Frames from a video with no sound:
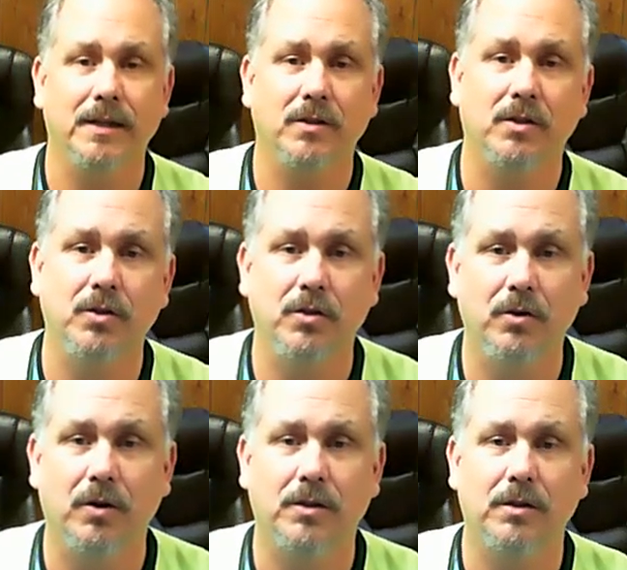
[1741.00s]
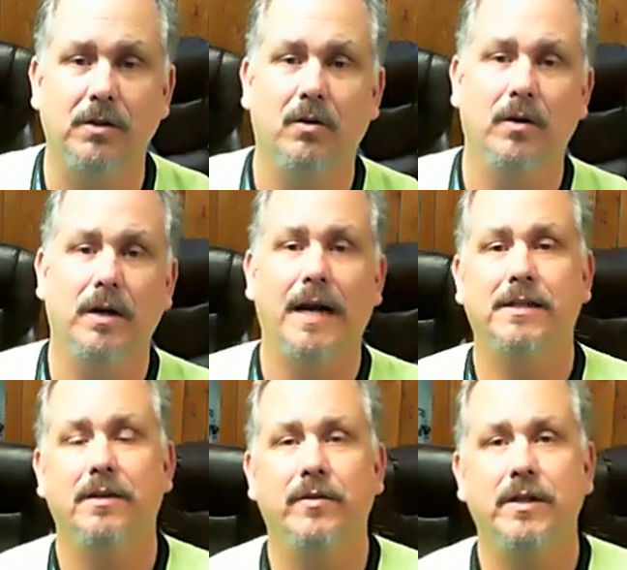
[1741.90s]
things to do or, or
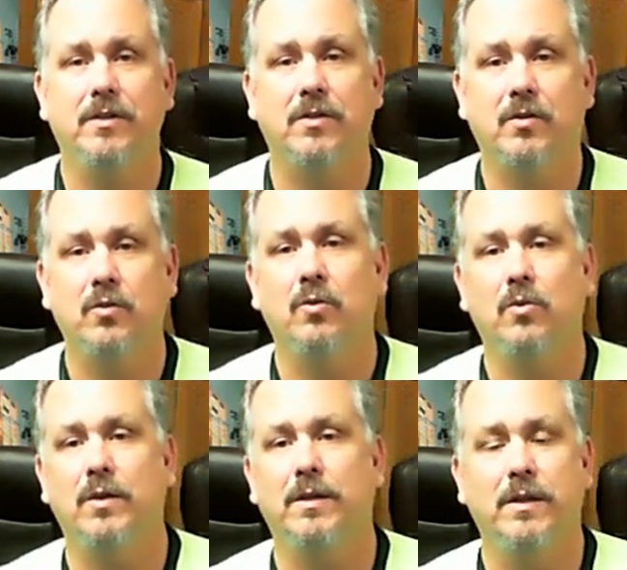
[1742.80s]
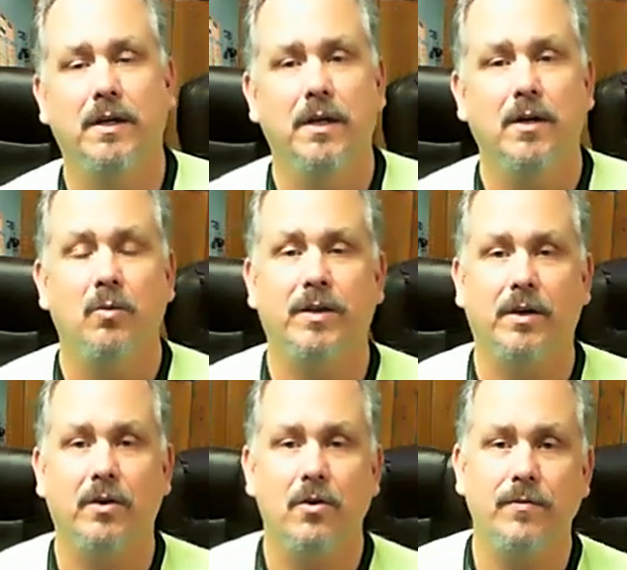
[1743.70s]
activities in school and with
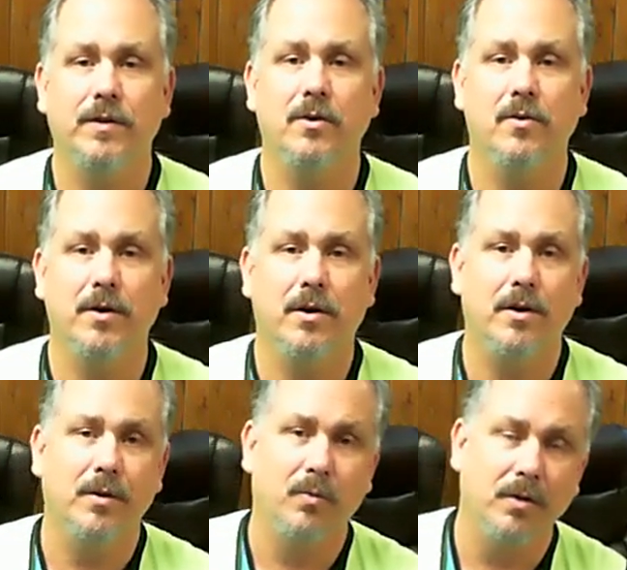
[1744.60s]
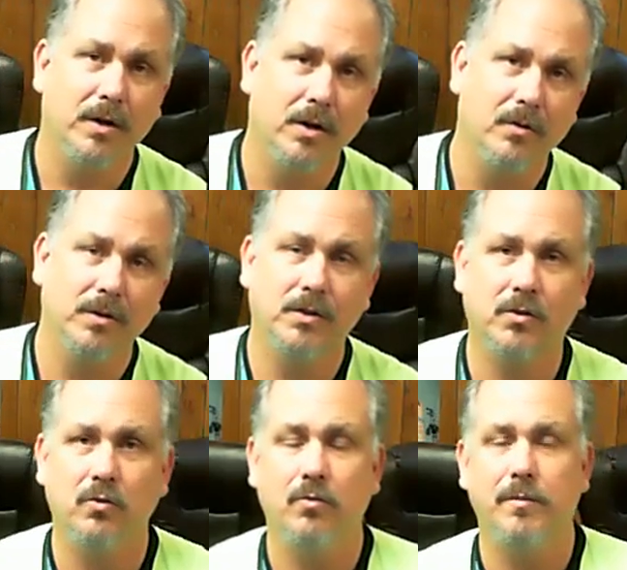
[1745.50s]
the COVID going on and going to
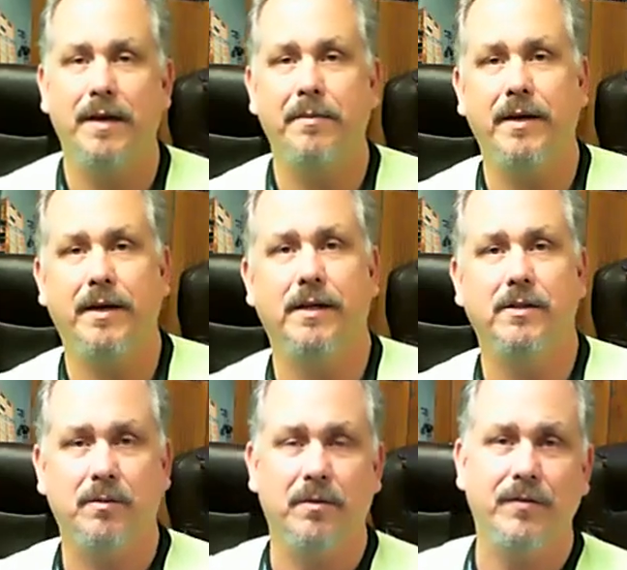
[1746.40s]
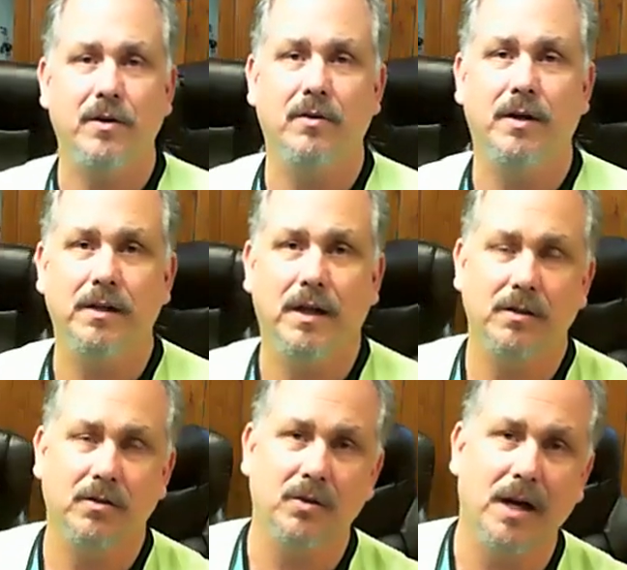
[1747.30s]
school maybe, and some of you are and
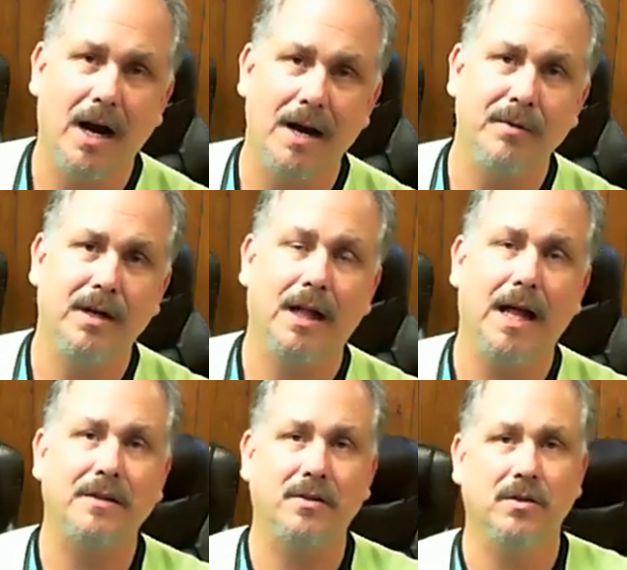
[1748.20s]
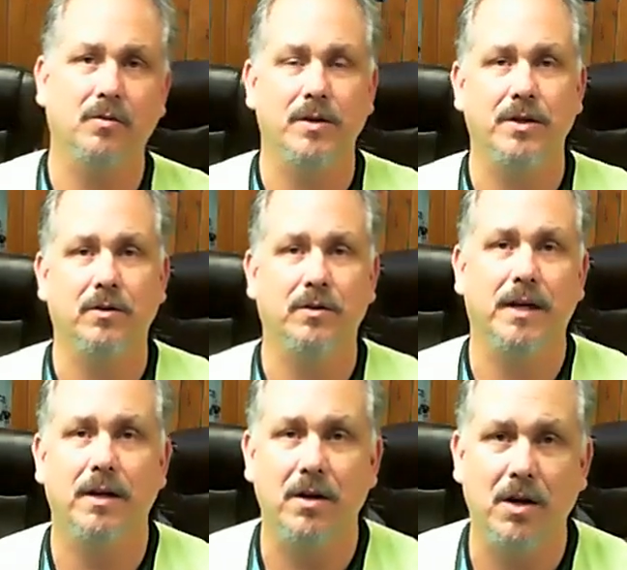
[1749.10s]
doing hybrid classes where you're
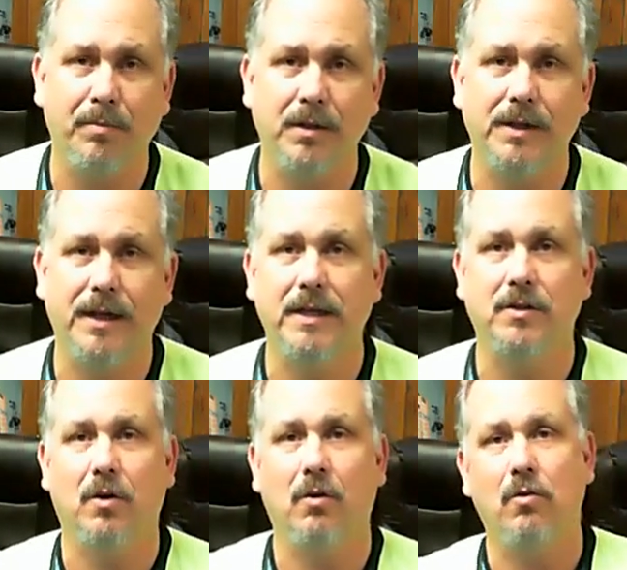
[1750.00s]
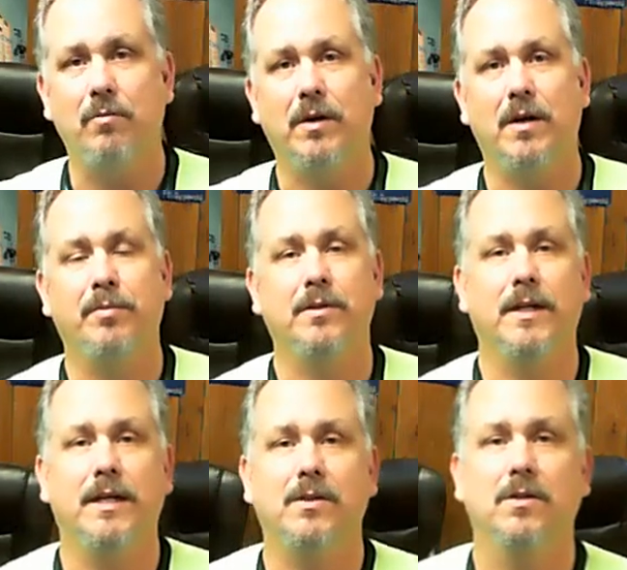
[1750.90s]
there a couple of days, at home a couple of
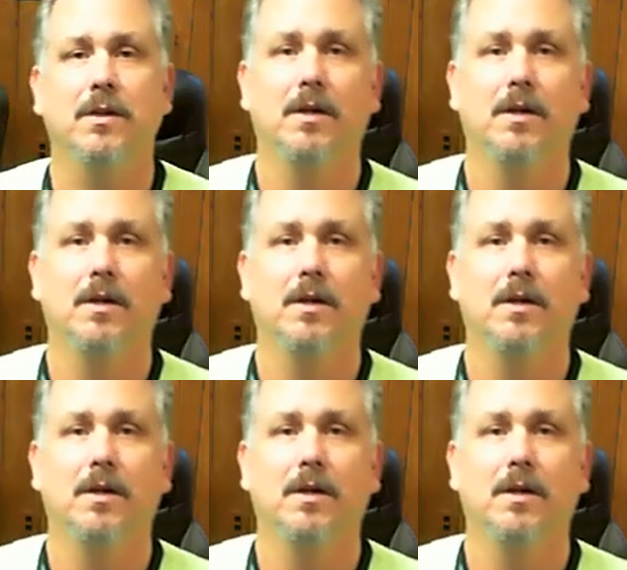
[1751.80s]
days